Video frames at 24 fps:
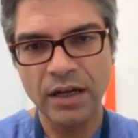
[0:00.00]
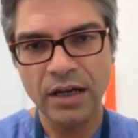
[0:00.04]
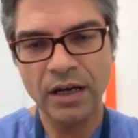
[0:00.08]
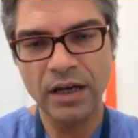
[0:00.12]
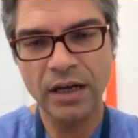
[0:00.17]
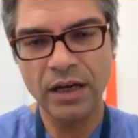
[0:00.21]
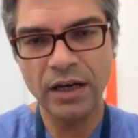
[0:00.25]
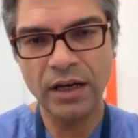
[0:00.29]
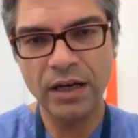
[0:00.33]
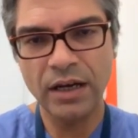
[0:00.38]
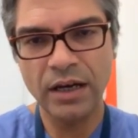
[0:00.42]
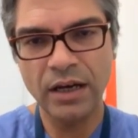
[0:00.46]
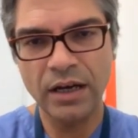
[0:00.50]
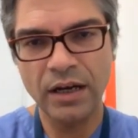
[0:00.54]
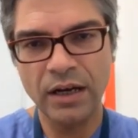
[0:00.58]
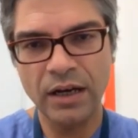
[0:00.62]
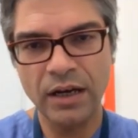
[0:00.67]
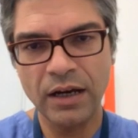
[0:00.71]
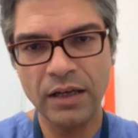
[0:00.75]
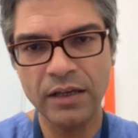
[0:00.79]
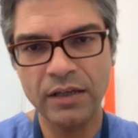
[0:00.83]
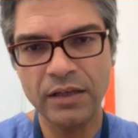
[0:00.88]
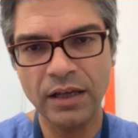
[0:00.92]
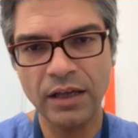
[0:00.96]

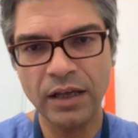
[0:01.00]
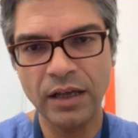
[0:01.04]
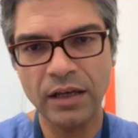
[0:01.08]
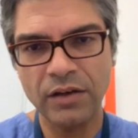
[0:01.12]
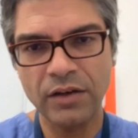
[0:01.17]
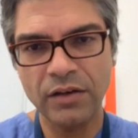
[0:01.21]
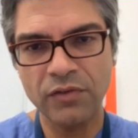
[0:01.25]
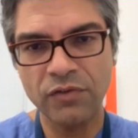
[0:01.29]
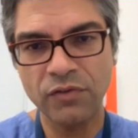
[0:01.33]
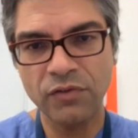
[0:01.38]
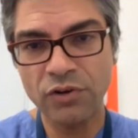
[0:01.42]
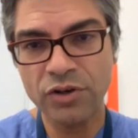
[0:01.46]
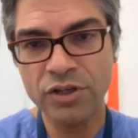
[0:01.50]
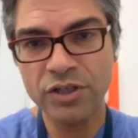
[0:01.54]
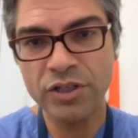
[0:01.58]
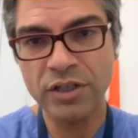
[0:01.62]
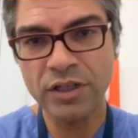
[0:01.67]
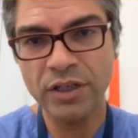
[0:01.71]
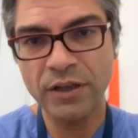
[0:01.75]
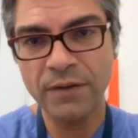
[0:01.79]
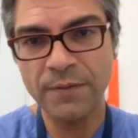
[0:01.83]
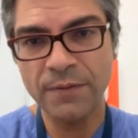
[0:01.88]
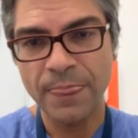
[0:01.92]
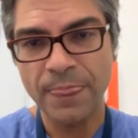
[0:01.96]
And
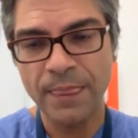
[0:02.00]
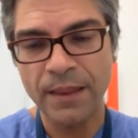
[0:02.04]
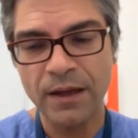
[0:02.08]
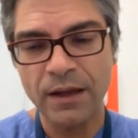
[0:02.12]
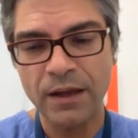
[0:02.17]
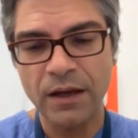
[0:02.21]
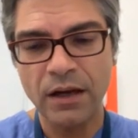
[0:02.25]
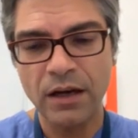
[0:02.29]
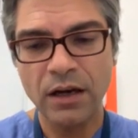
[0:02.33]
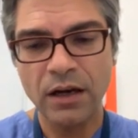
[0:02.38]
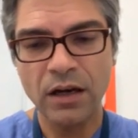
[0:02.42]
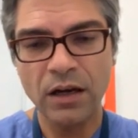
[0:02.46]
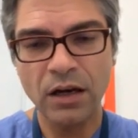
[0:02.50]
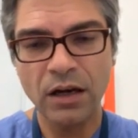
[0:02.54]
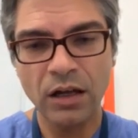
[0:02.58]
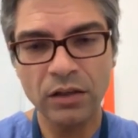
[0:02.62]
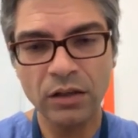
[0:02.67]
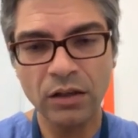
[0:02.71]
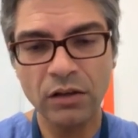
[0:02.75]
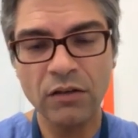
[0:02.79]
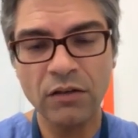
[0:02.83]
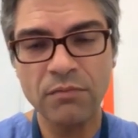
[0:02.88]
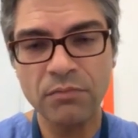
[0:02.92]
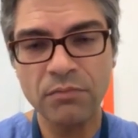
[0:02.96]
unfortunately, a
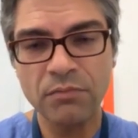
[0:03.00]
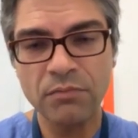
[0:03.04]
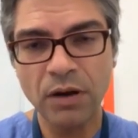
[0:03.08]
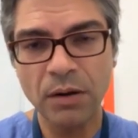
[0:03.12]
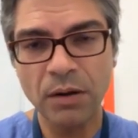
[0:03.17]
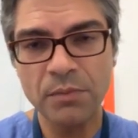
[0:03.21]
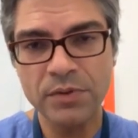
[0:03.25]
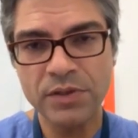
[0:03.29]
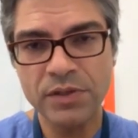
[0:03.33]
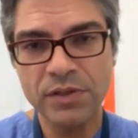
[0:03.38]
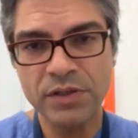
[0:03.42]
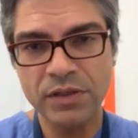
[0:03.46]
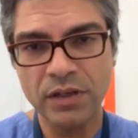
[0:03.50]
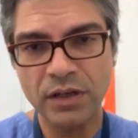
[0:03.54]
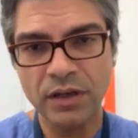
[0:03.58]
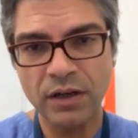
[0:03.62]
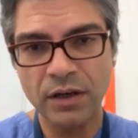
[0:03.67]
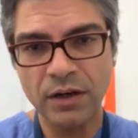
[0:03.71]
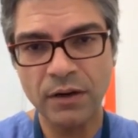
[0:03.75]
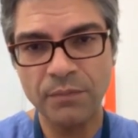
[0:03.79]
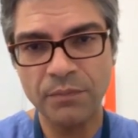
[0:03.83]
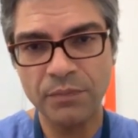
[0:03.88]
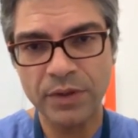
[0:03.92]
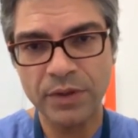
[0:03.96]
lot of moms
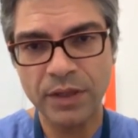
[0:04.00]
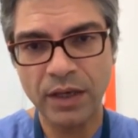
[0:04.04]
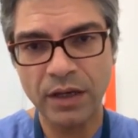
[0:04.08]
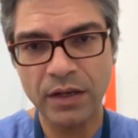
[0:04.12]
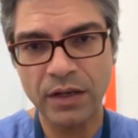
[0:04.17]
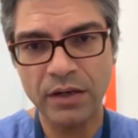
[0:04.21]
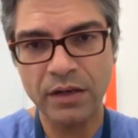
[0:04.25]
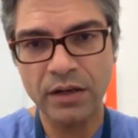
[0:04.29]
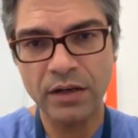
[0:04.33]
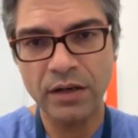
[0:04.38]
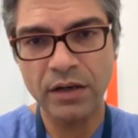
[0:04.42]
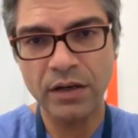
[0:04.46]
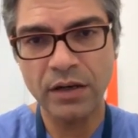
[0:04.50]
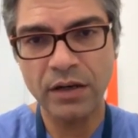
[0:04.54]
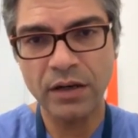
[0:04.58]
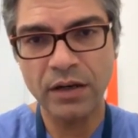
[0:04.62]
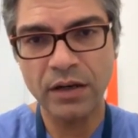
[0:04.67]
can